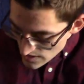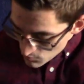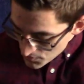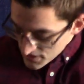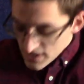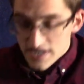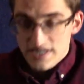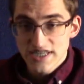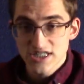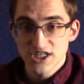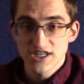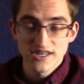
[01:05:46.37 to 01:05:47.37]
With the
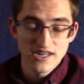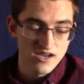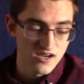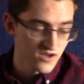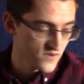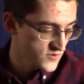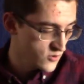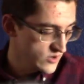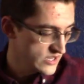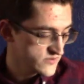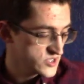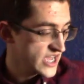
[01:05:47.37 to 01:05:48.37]
addition of
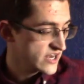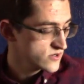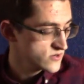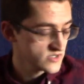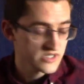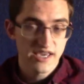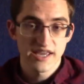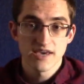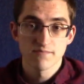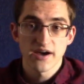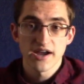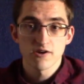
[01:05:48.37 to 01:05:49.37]
Queen of Shadows and
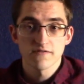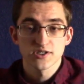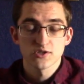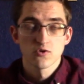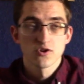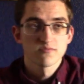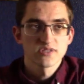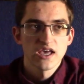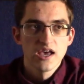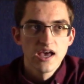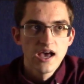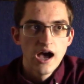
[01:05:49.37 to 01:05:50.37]
Empire of Storms,
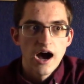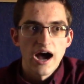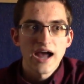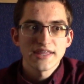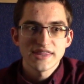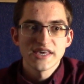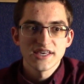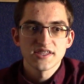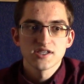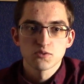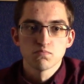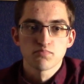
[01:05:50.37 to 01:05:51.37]
I think
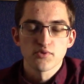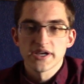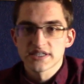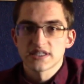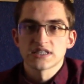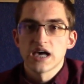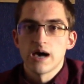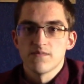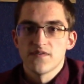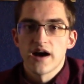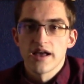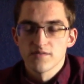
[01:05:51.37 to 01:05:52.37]
this breaks the
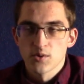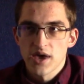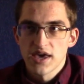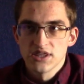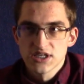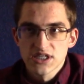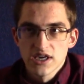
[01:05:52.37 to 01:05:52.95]
top 5, okay?